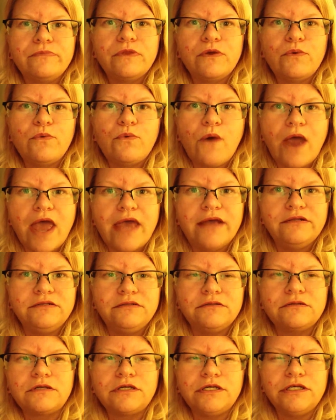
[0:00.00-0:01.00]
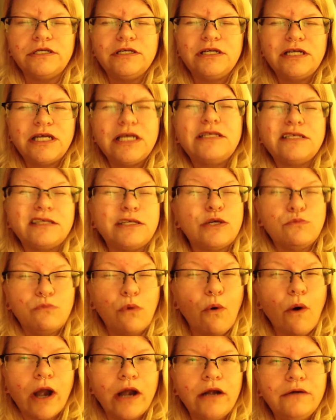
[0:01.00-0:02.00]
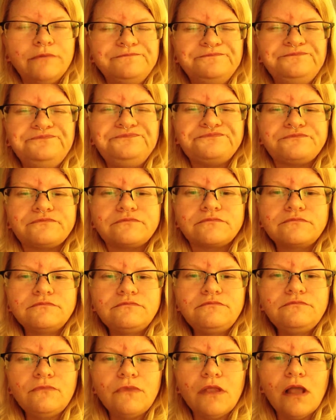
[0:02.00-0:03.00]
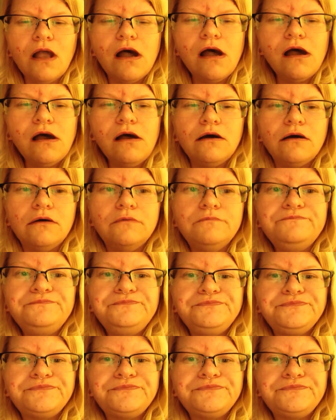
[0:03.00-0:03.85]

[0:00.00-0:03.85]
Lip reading: when you need to do more. And